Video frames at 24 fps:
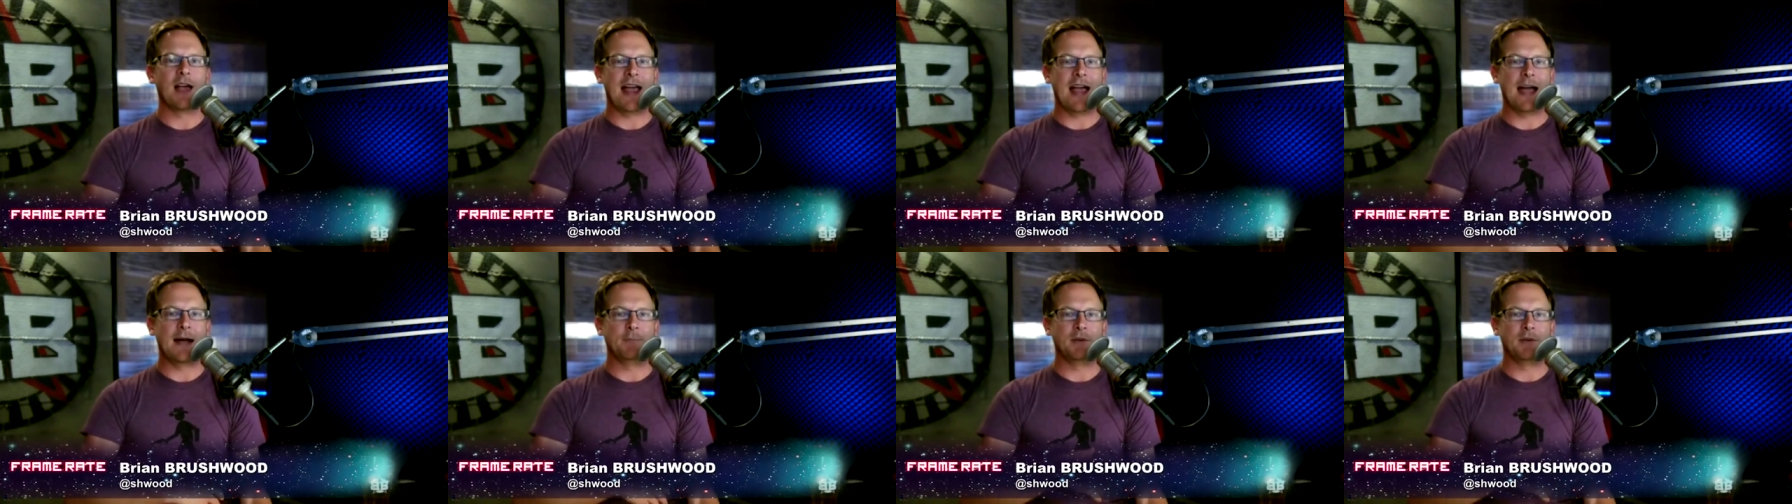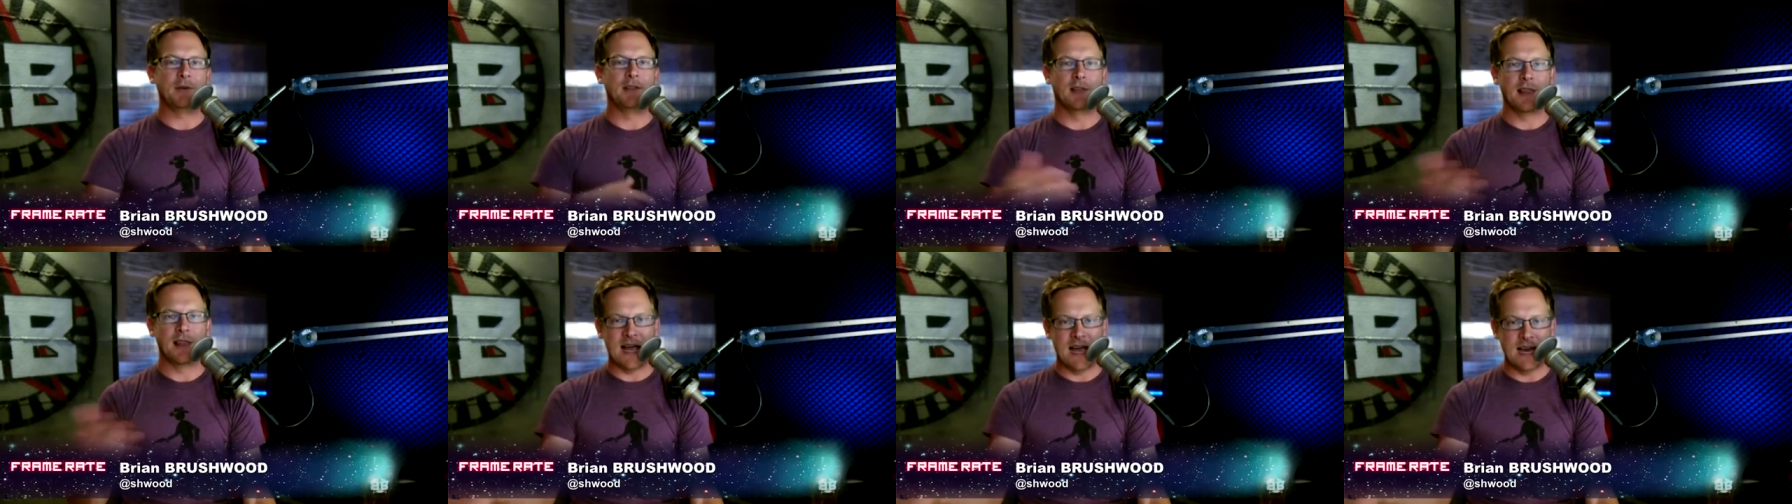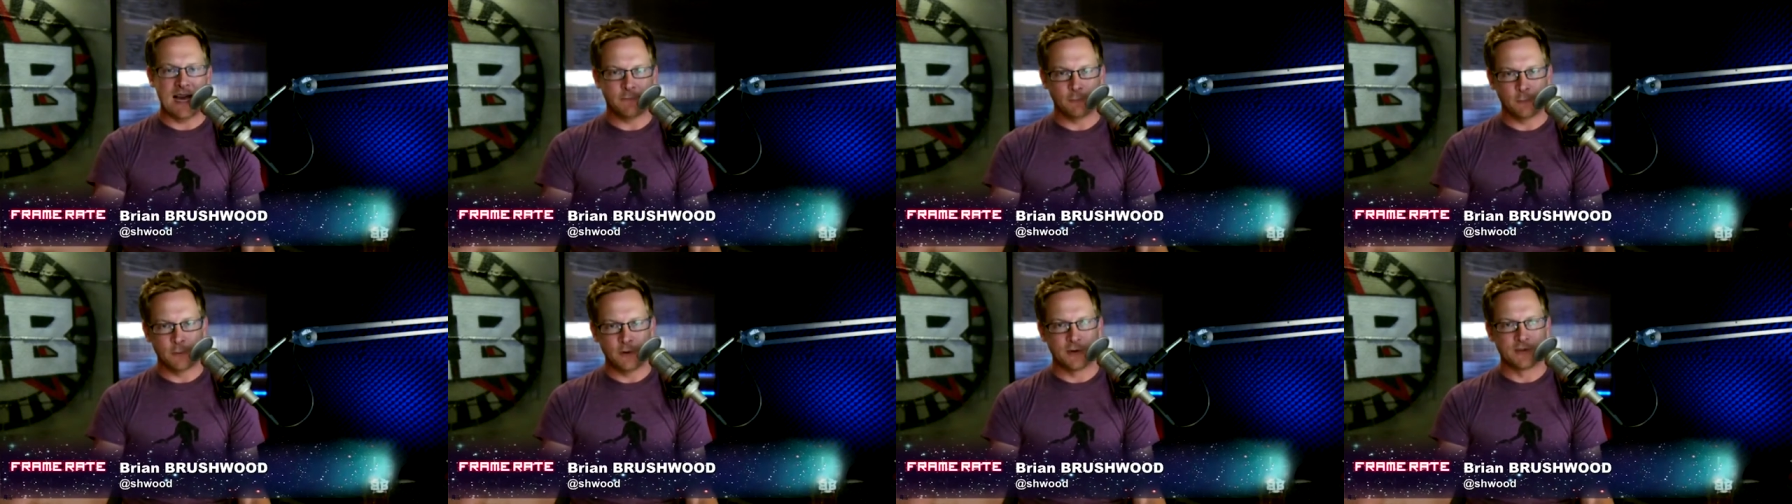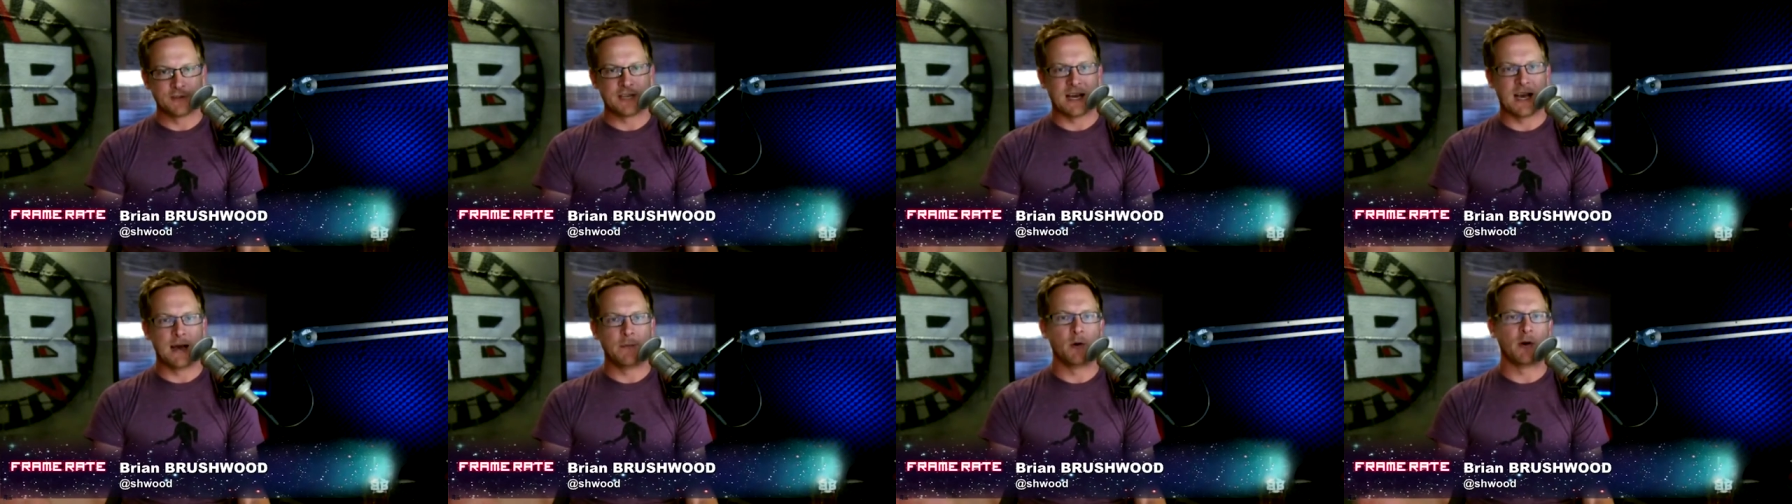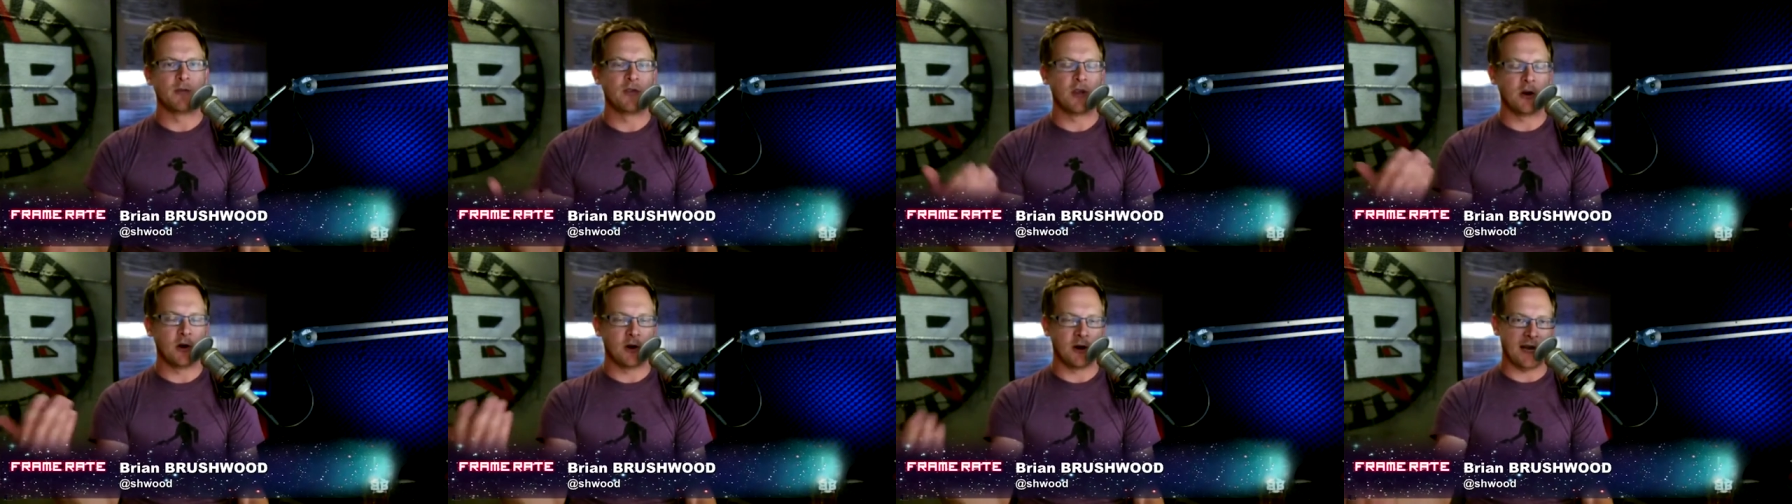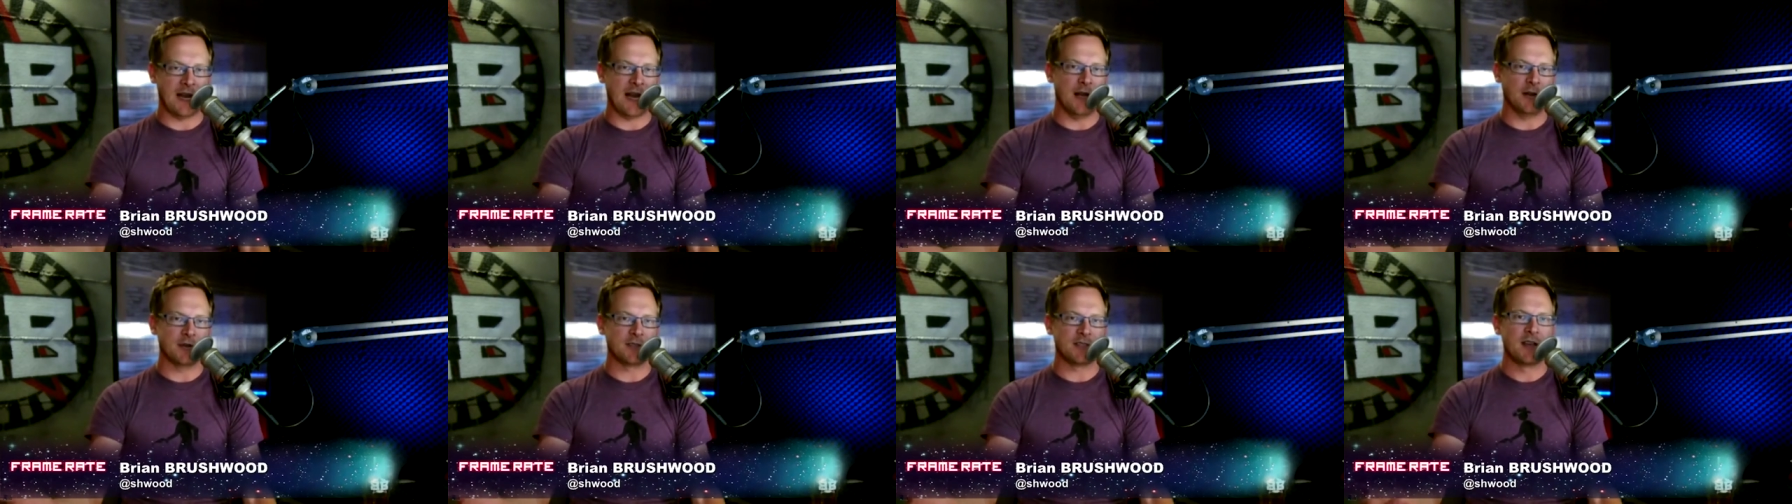happen live real time over their
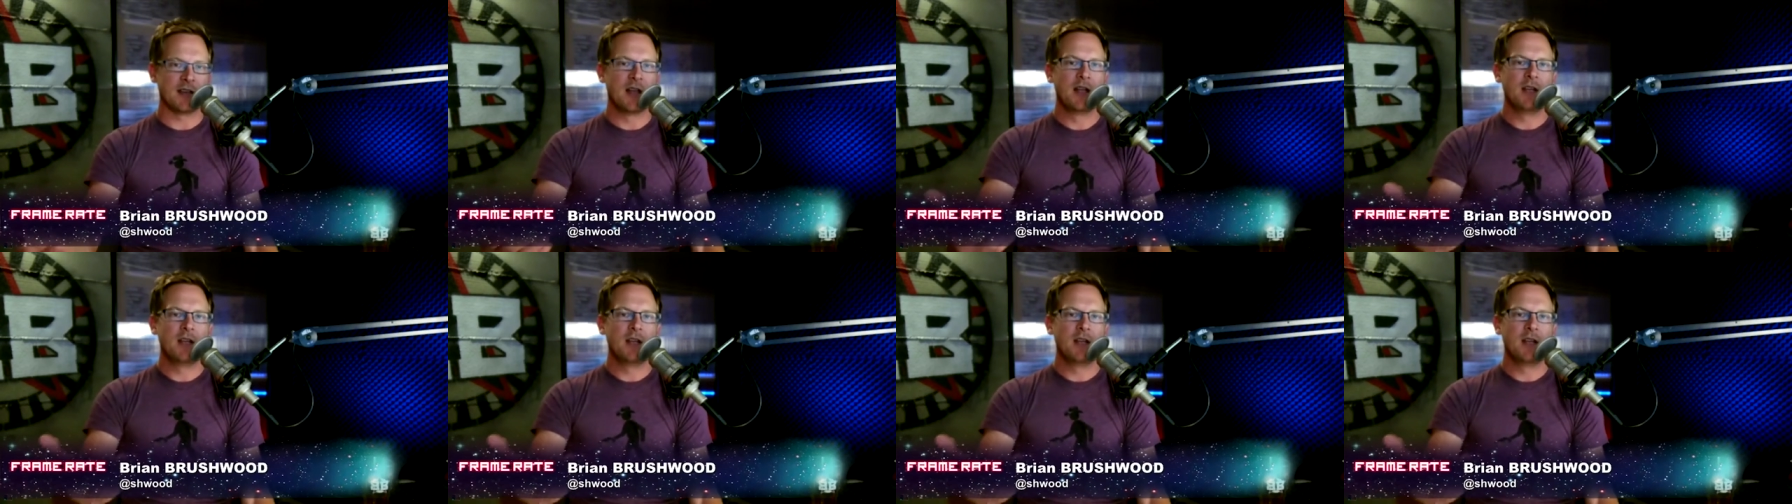accounts